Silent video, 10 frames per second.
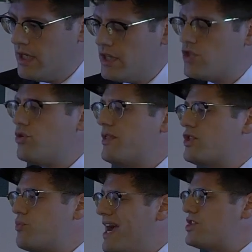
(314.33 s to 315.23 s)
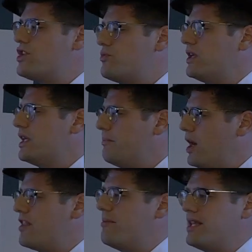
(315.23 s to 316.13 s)
And the truth is, Rashi is really
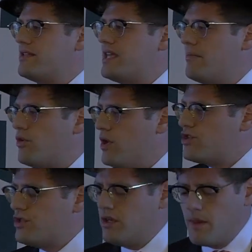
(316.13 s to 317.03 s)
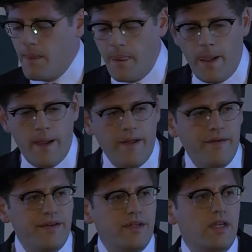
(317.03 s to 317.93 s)
bothered by the same question.
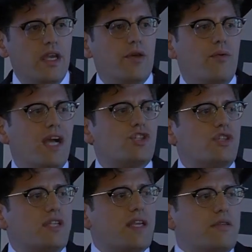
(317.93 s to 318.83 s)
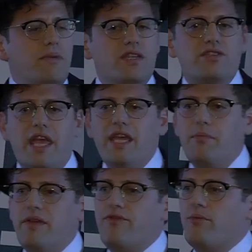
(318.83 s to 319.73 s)
And Rashi says it means, take
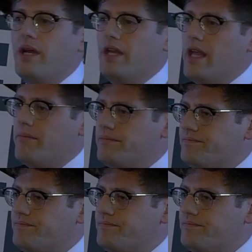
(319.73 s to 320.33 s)
me for my name.